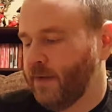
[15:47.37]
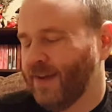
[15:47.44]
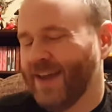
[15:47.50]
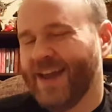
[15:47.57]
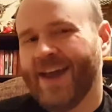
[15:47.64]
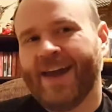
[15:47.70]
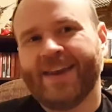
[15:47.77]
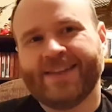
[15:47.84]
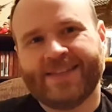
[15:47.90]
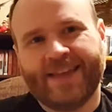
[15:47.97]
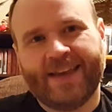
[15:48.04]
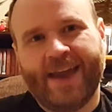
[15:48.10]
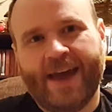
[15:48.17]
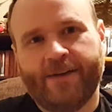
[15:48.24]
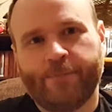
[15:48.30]
And it's going
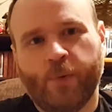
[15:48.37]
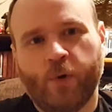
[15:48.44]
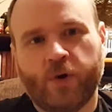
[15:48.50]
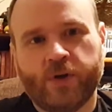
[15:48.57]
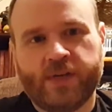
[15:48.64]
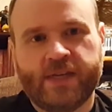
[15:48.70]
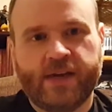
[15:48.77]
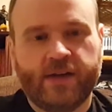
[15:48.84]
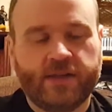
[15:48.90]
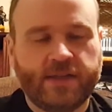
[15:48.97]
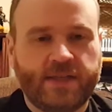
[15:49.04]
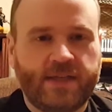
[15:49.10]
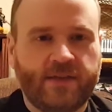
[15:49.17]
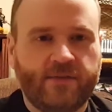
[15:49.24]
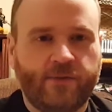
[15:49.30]
to have more
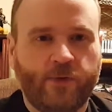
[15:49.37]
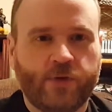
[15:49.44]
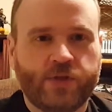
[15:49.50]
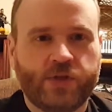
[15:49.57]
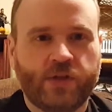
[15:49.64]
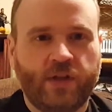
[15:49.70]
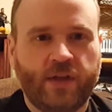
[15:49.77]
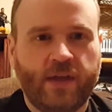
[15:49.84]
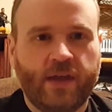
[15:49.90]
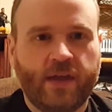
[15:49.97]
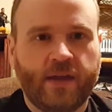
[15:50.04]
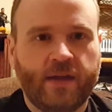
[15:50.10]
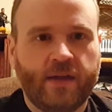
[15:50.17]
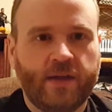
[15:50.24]
DLC, unfortunately.